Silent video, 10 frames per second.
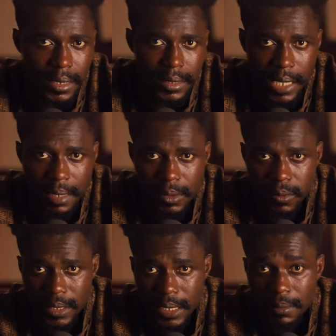it comes
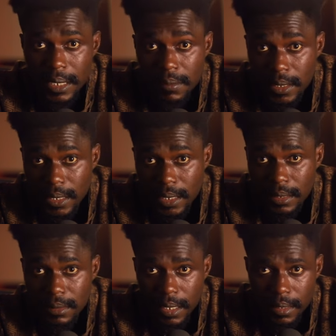with some
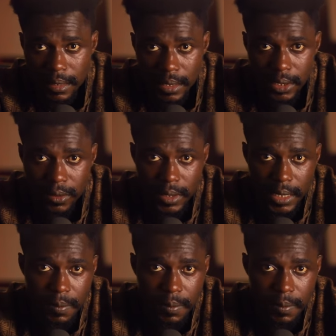limitations and issues,